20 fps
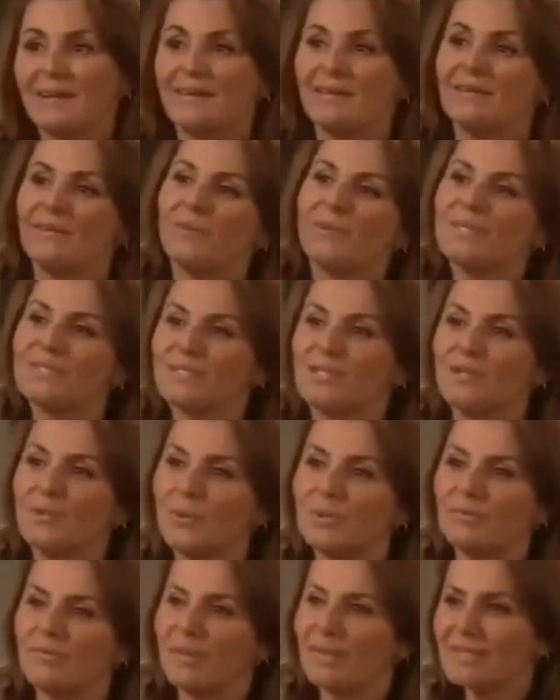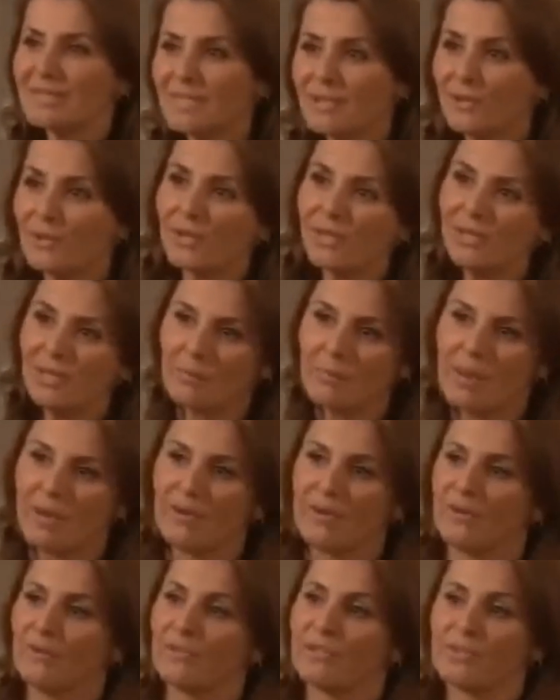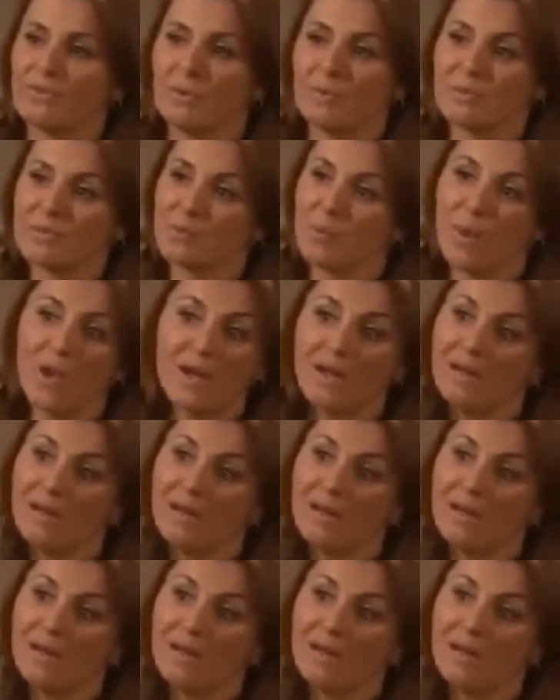and Luis, you and Fancy, you can get married on the trip as